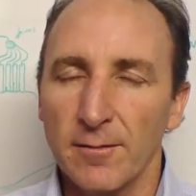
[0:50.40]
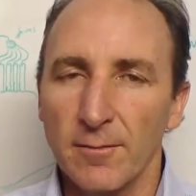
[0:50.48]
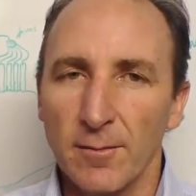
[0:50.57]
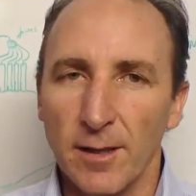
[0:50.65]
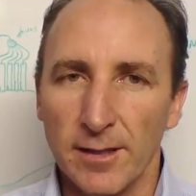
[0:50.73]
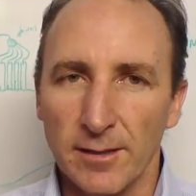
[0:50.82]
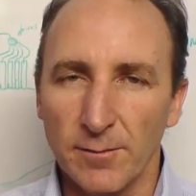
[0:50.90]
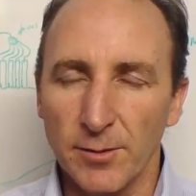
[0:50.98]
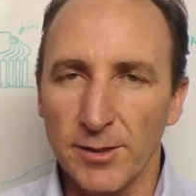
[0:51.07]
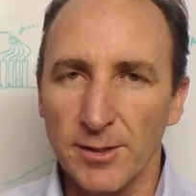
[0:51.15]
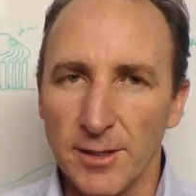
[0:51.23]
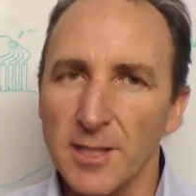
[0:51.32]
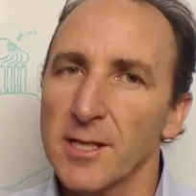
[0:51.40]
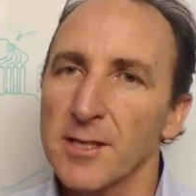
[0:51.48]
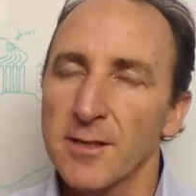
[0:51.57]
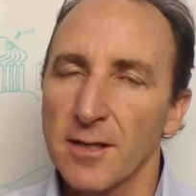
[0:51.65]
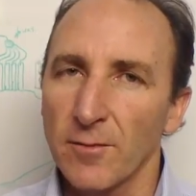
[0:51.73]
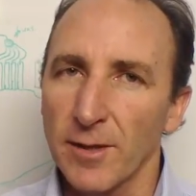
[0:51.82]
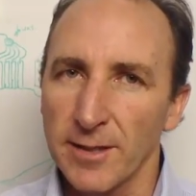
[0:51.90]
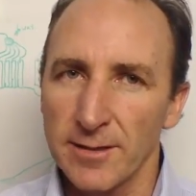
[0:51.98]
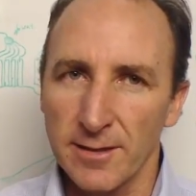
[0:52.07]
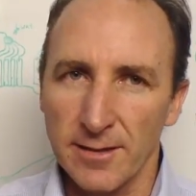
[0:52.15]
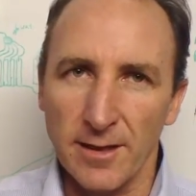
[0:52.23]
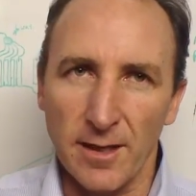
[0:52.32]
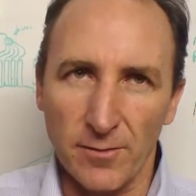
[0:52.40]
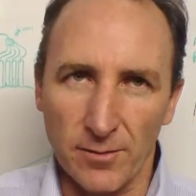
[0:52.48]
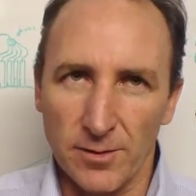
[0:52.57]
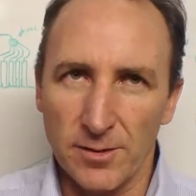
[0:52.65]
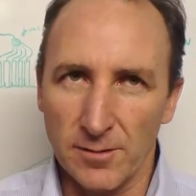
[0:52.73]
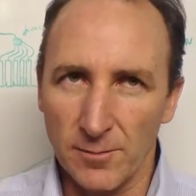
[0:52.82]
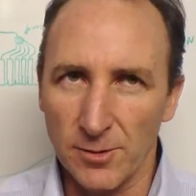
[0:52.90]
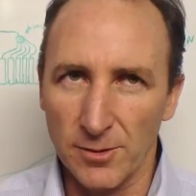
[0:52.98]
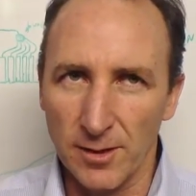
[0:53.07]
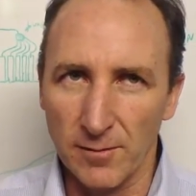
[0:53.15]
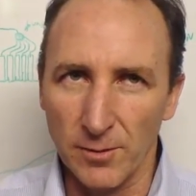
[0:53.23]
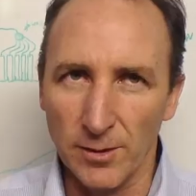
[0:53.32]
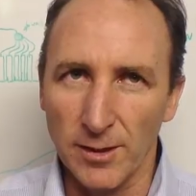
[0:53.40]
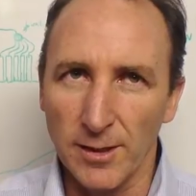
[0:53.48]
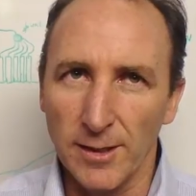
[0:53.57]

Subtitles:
make it pristine so that we can send it out through a distribution network.